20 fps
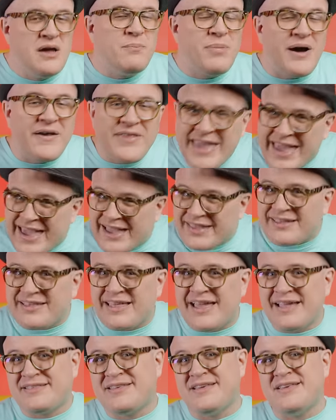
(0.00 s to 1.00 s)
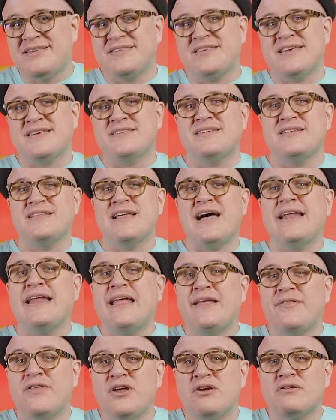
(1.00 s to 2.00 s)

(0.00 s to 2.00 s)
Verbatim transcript: By the end of nineteen sixty-nine, In the